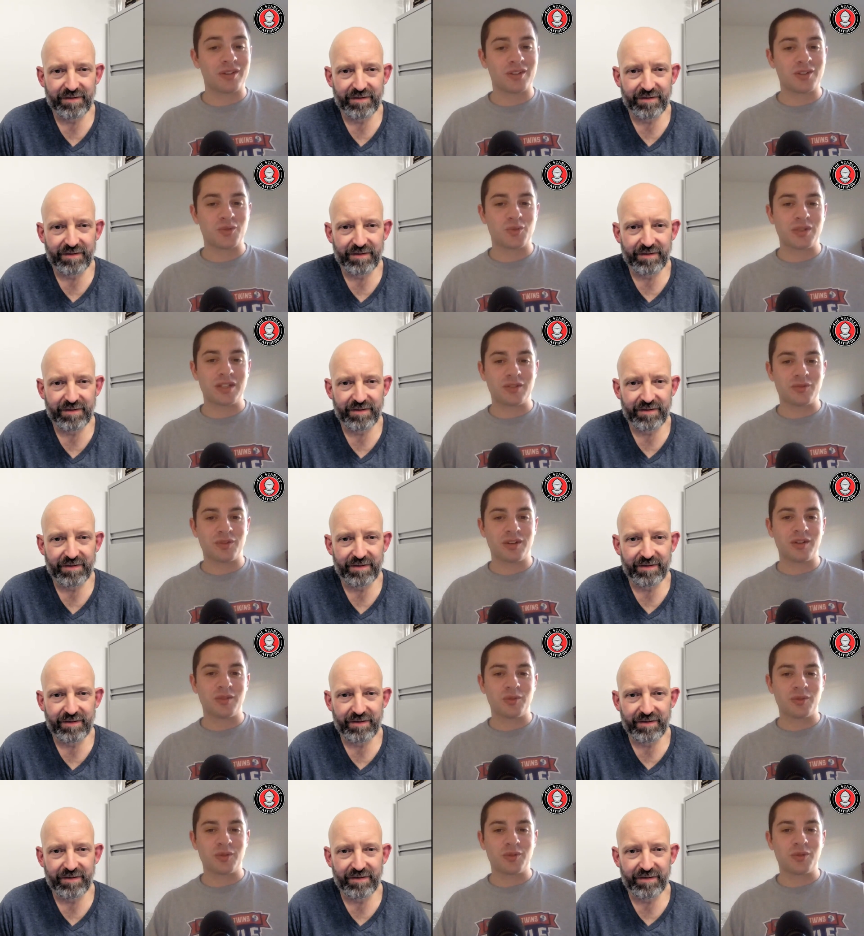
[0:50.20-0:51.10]
Speaker 1: of this week? Right,
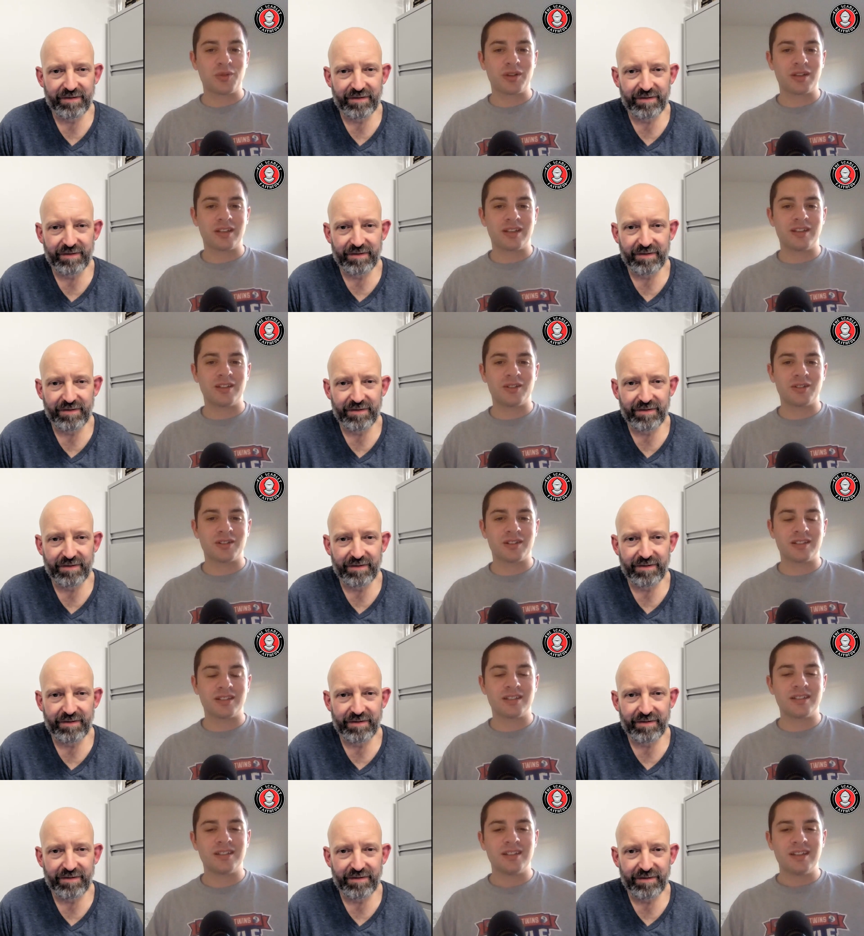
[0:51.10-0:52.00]
we're recording here
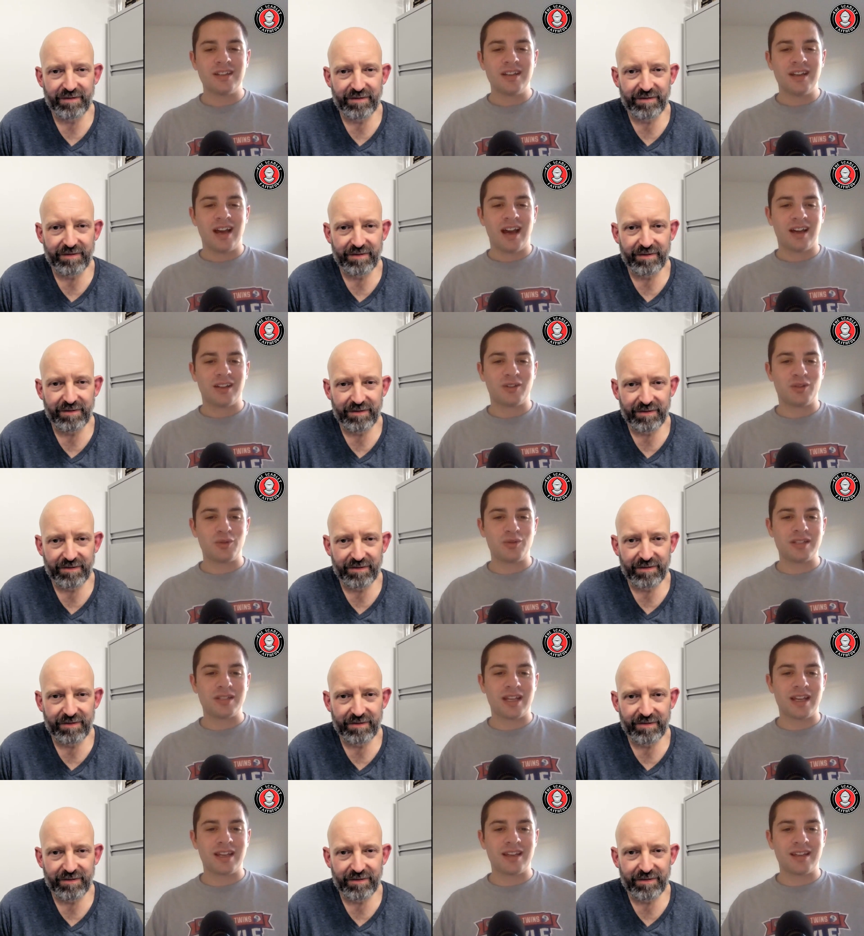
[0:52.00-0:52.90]
on on
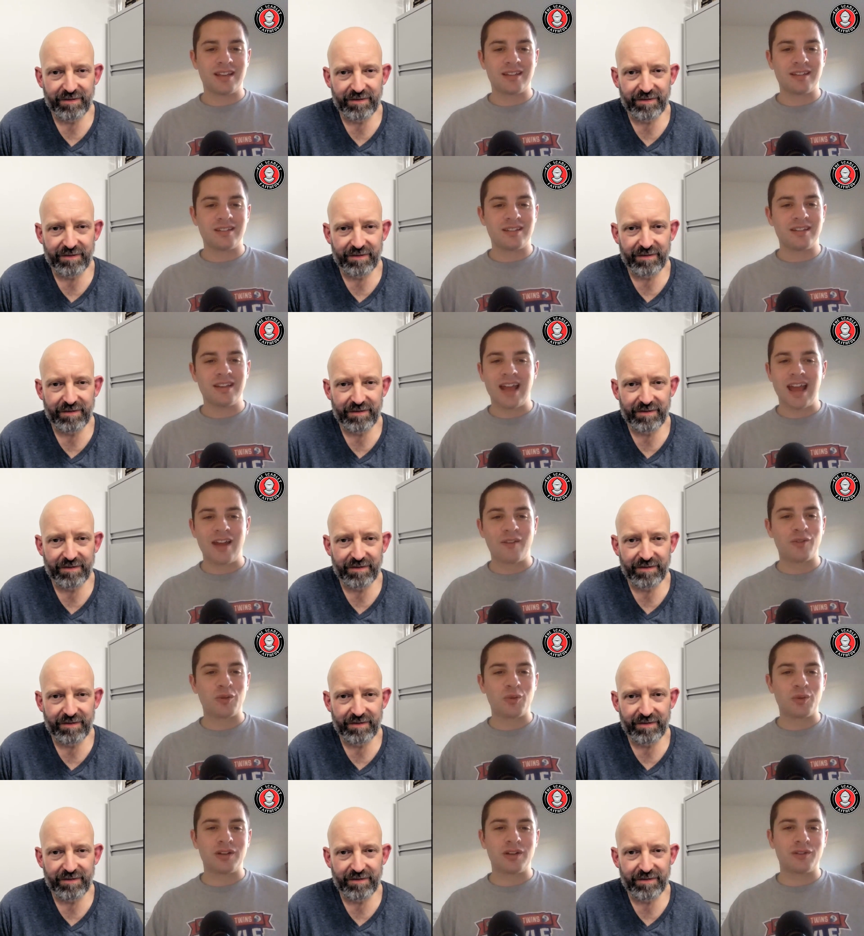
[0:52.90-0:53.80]
Tuesday, and
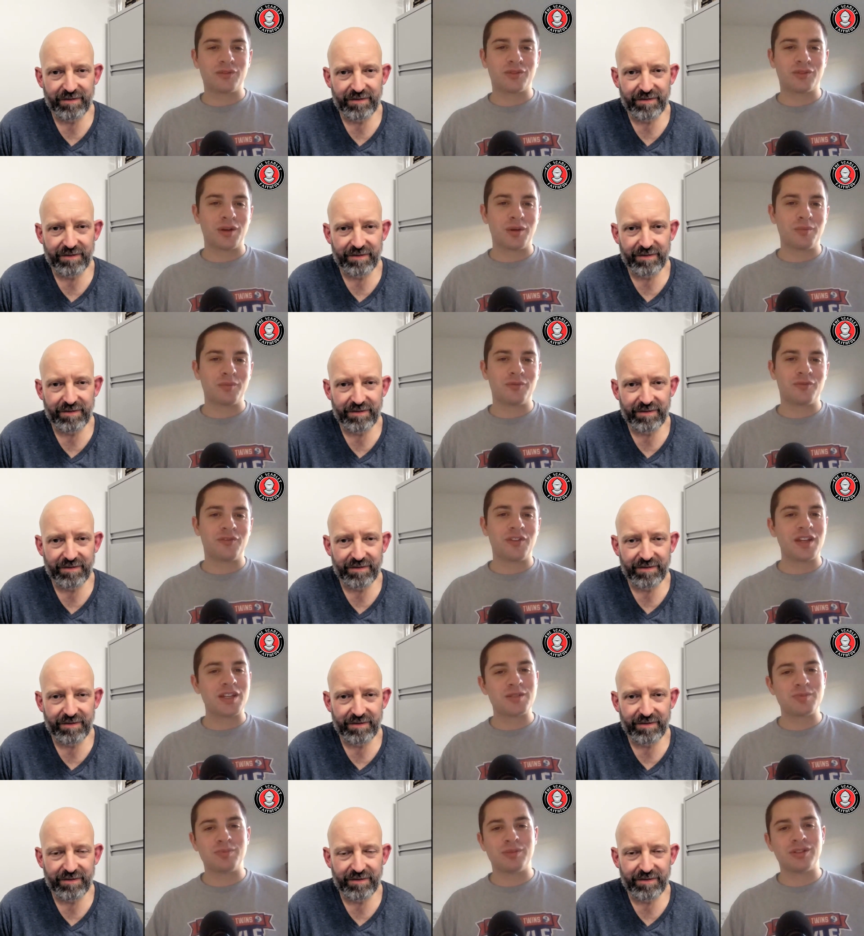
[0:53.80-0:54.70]
everyone from
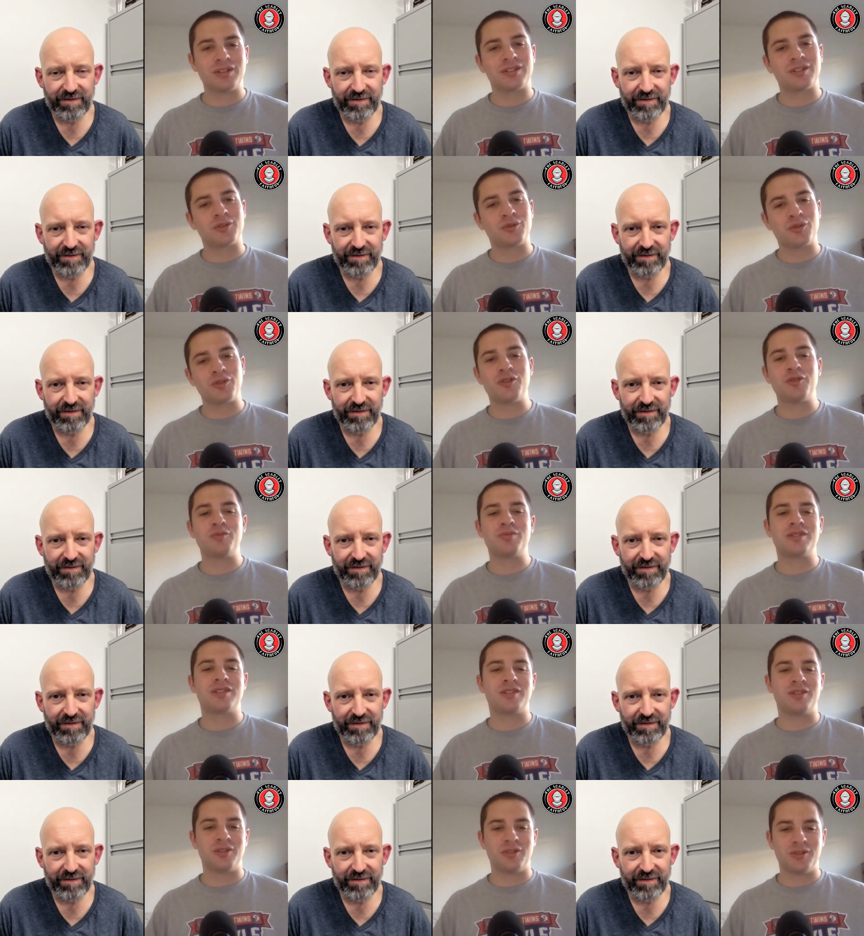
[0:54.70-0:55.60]
Facebook groups
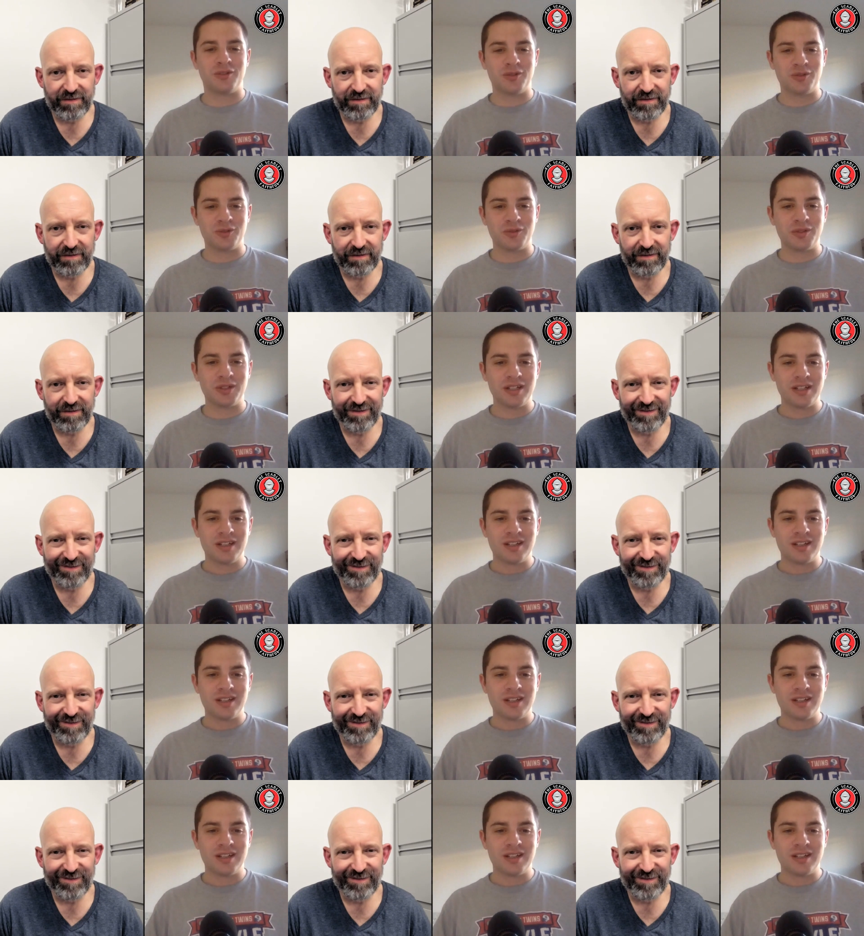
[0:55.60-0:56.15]
to